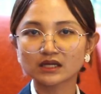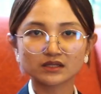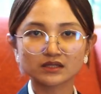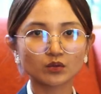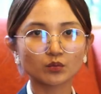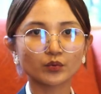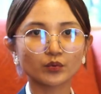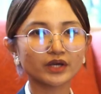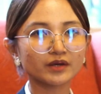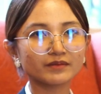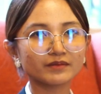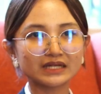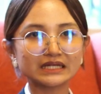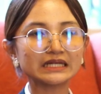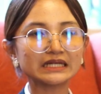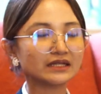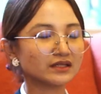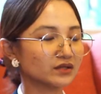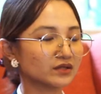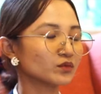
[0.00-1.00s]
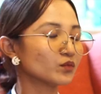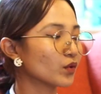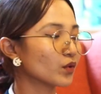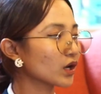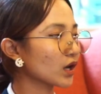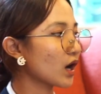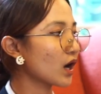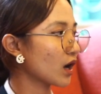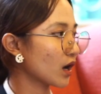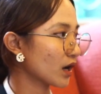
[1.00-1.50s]
So women need to
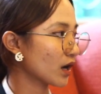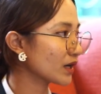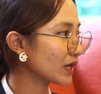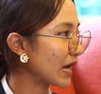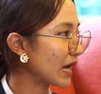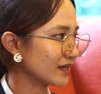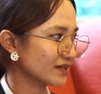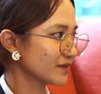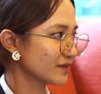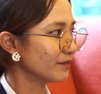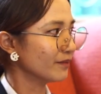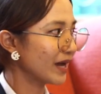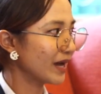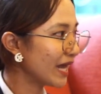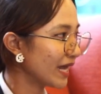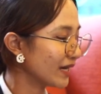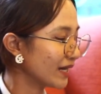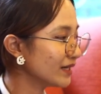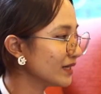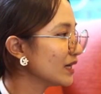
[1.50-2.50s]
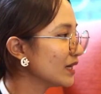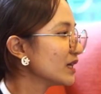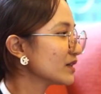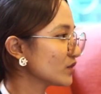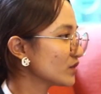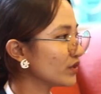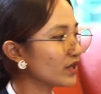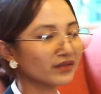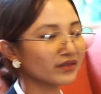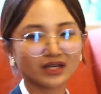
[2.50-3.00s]
work hard as men
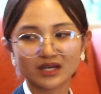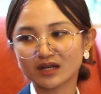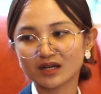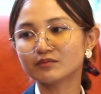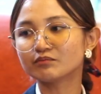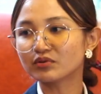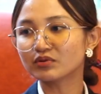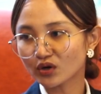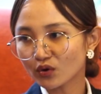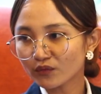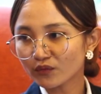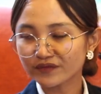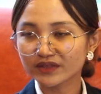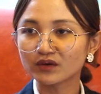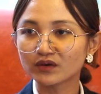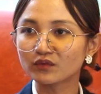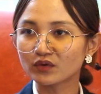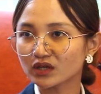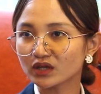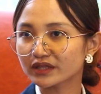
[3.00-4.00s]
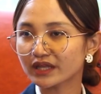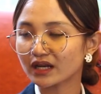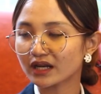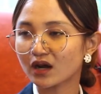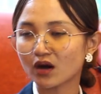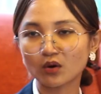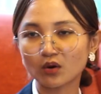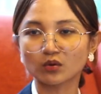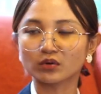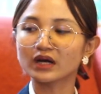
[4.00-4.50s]
so that they can prove the world
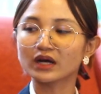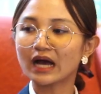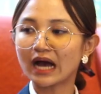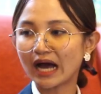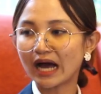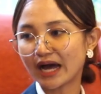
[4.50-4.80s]
that, oh,